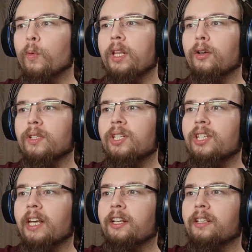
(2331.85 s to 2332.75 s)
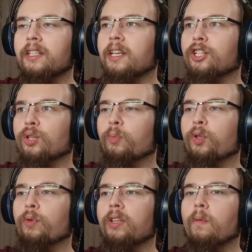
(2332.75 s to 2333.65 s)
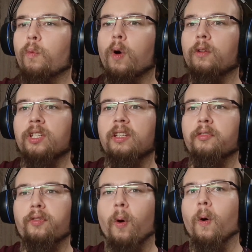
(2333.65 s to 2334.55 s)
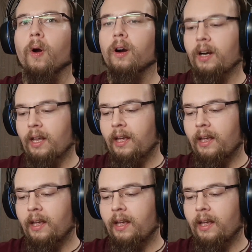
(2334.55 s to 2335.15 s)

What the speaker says: We don't see any distinction between the walls and the floor.